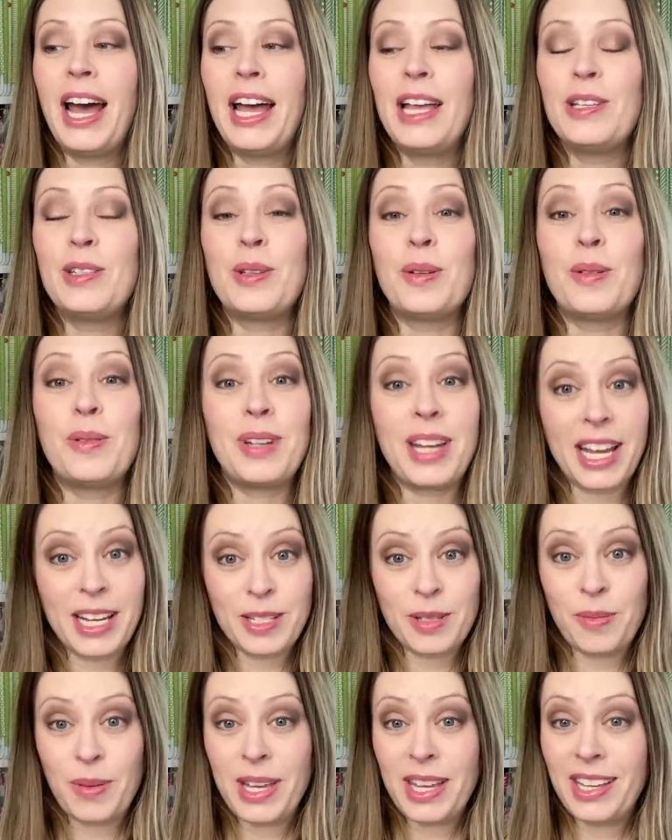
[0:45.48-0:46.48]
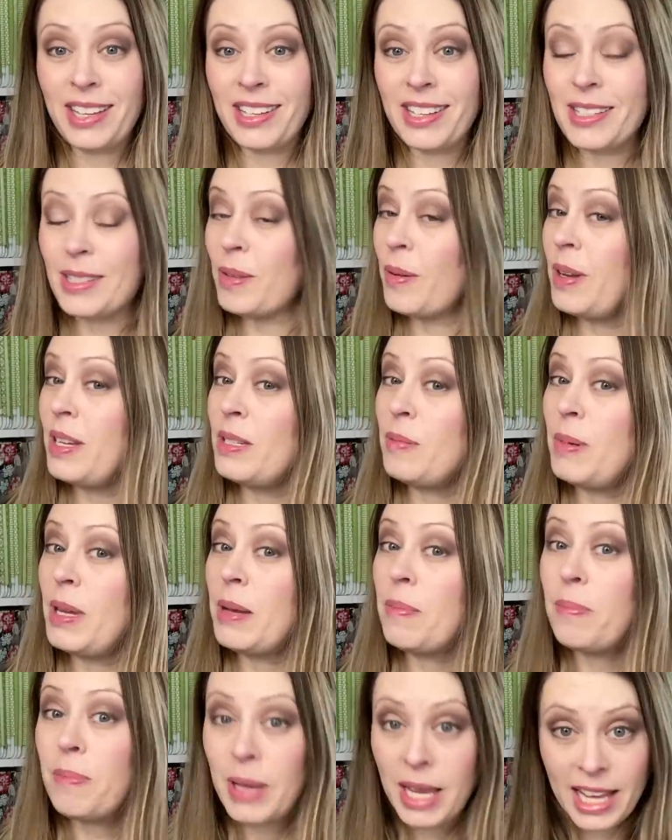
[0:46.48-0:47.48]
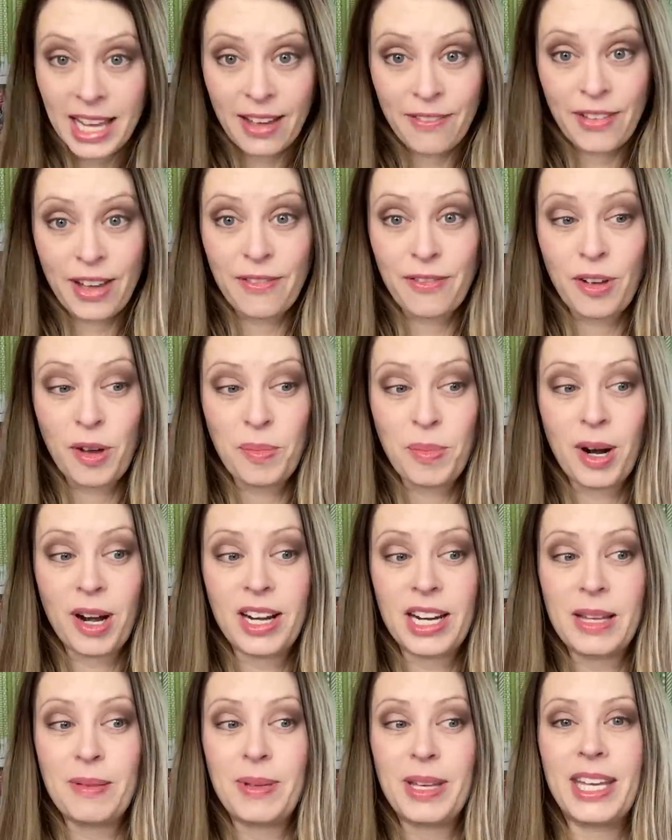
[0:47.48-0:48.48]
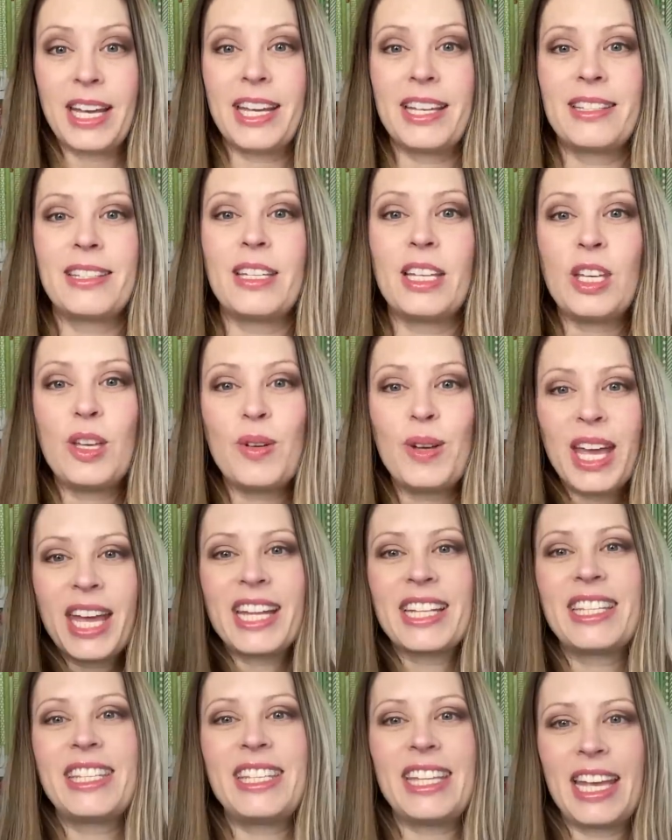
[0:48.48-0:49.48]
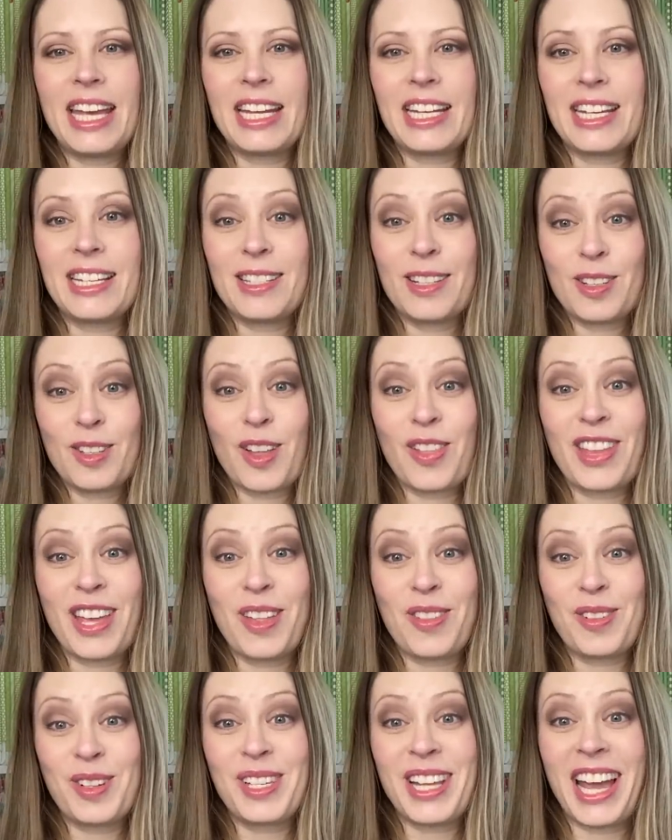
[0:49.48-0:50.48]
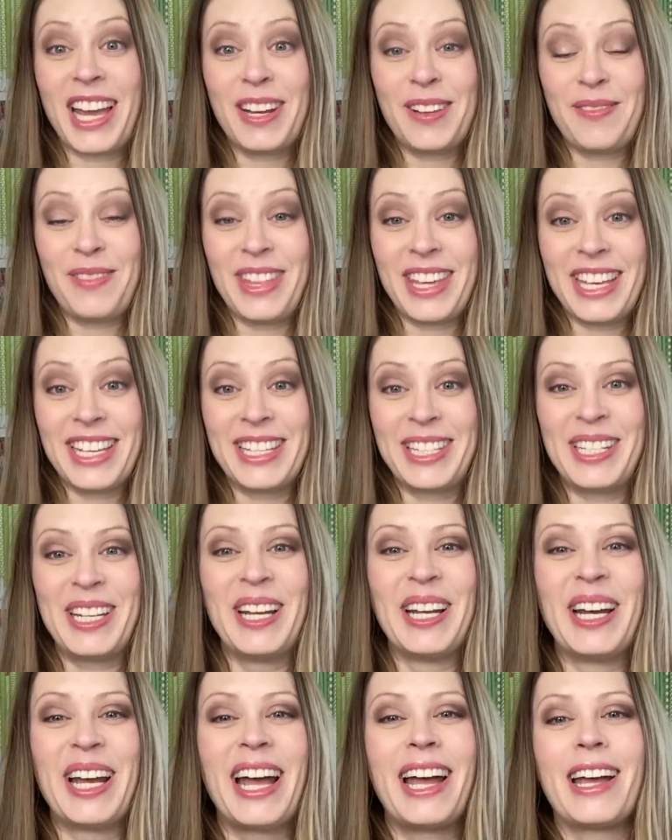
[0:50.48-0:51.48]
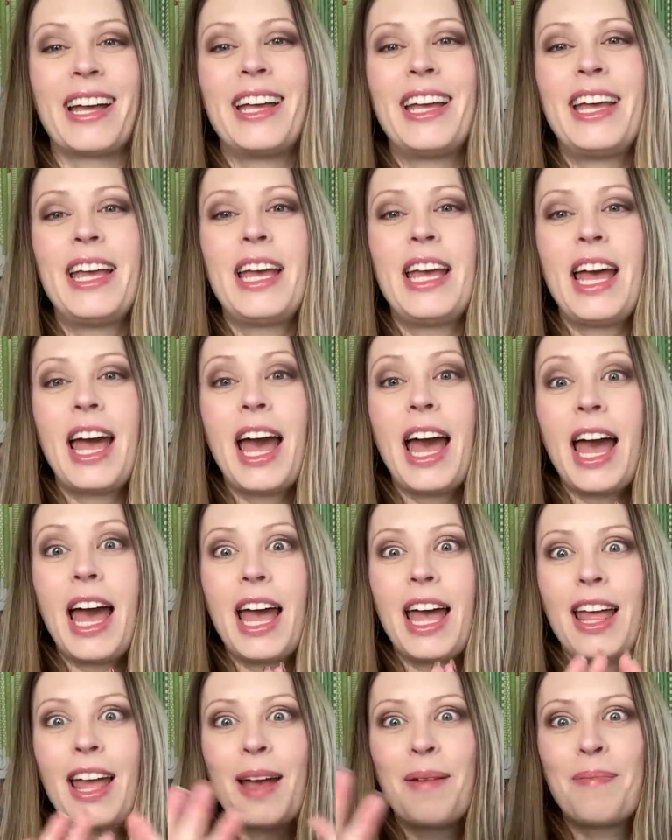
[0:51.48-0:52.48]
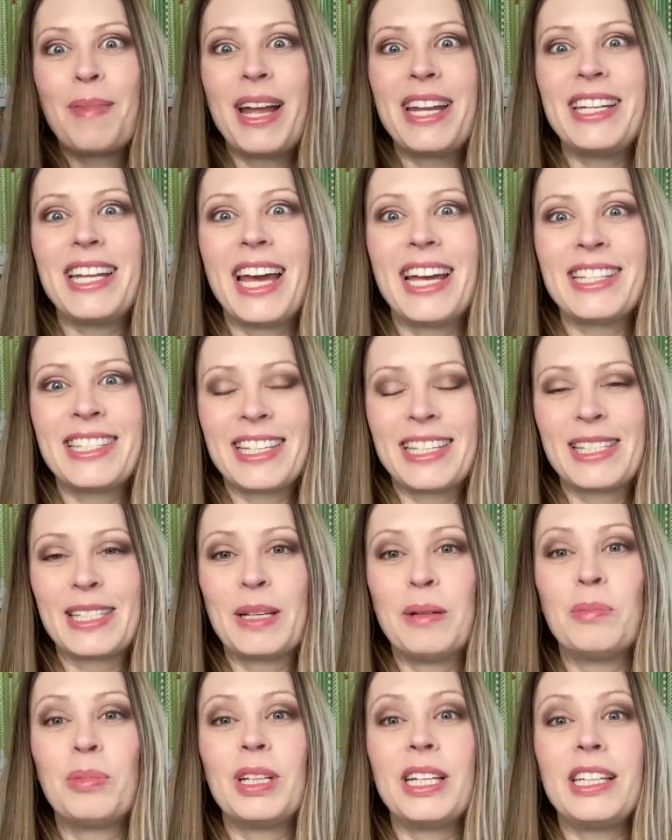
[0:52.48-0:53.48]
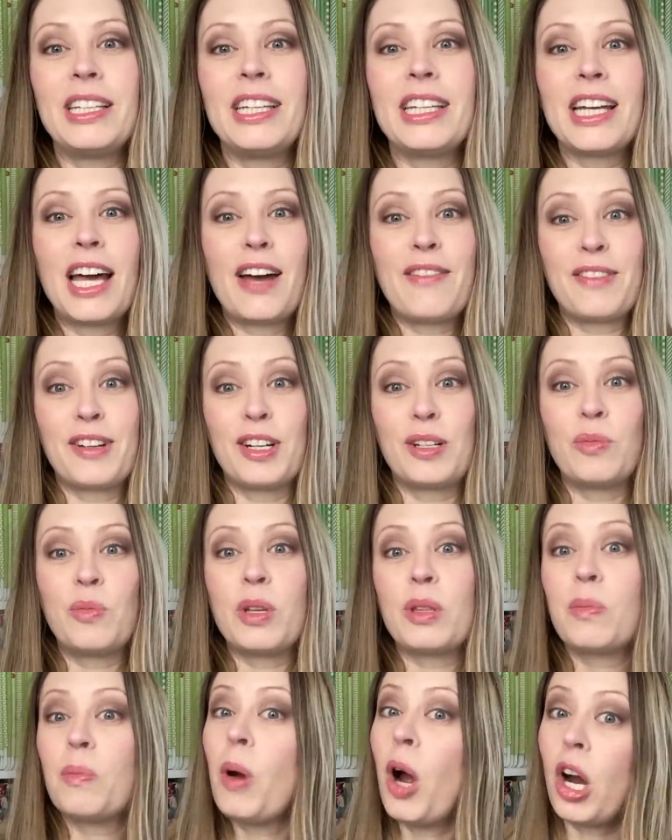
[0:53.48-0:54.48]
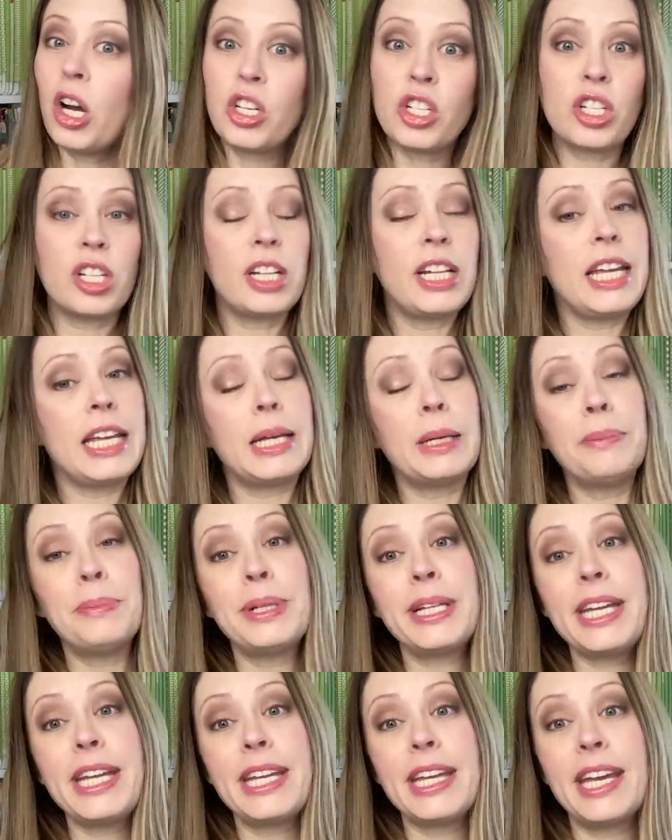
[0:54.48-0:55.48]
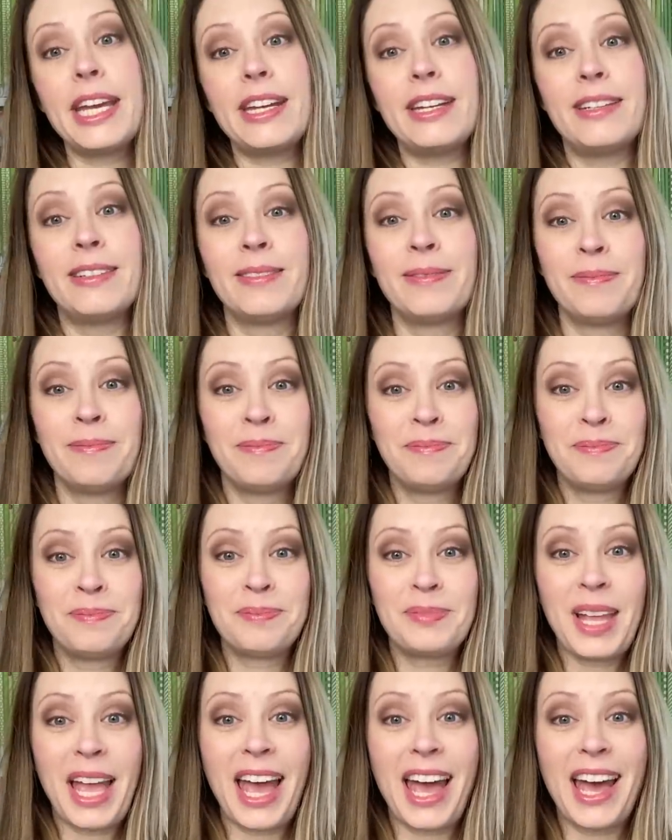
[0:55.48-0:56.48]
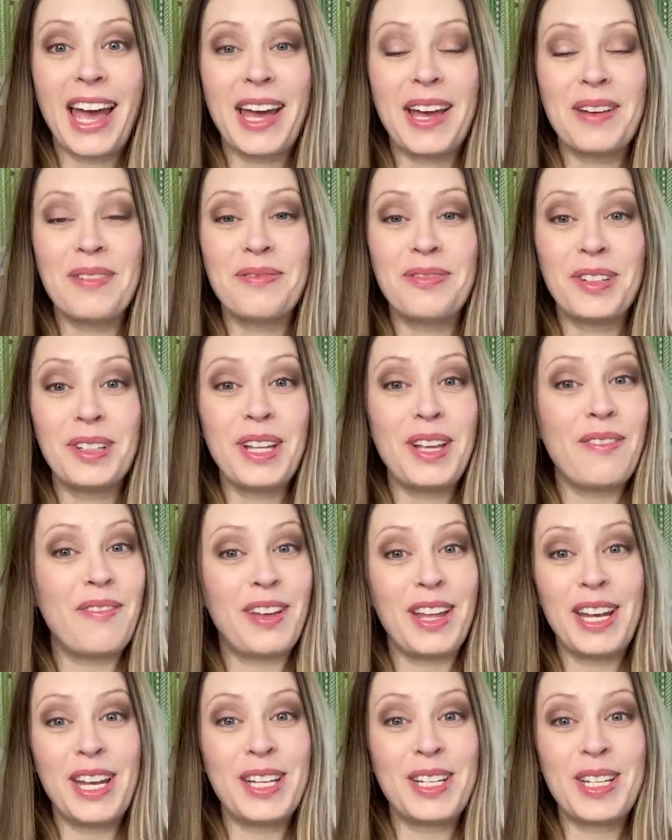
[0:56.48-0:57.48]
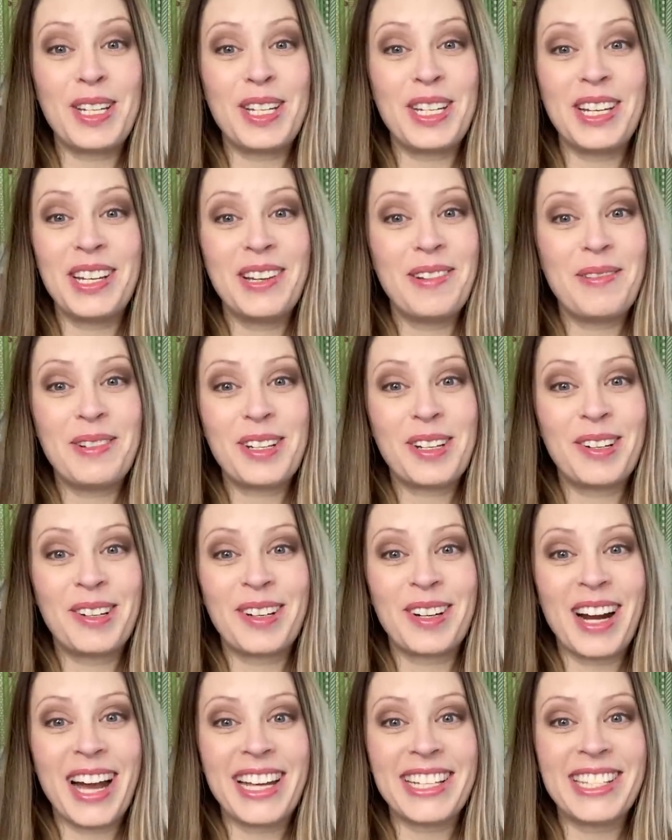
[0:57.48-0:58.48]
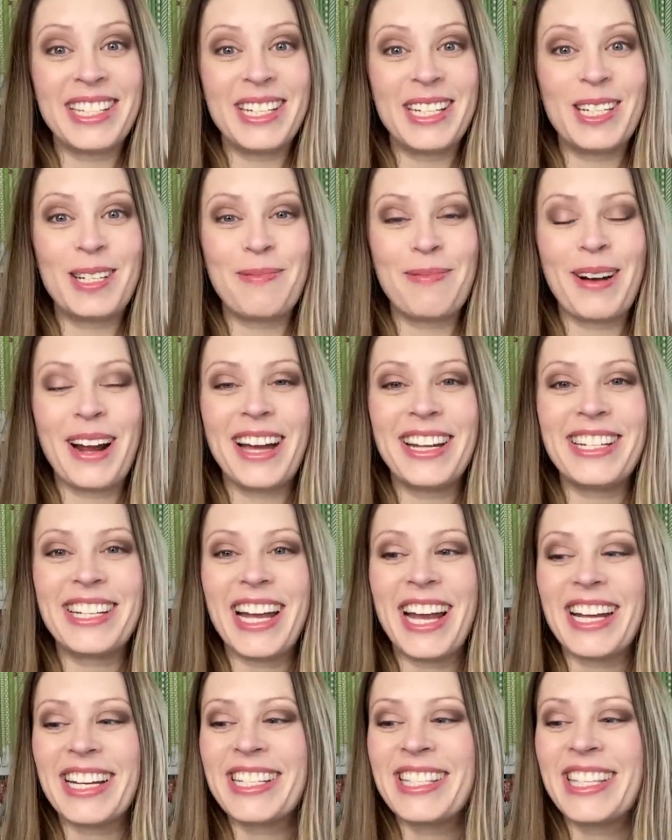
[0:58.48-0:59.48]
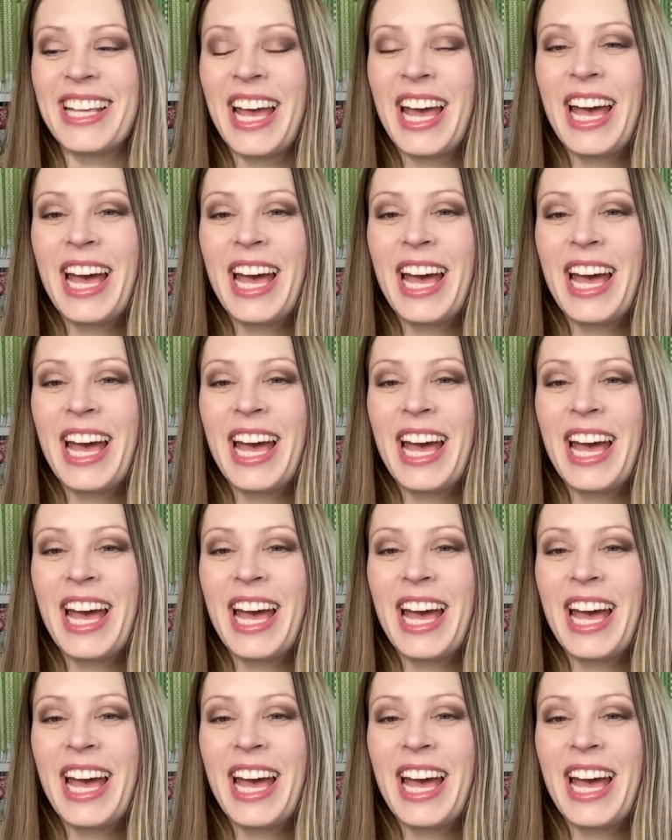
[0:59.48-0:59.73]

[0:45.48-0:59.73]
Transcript: So next week is going to be a big FFO party because you can't see it because it's on the other side of this. My desk is completely covered with partially completed, uh, fully finished cross stitch projects.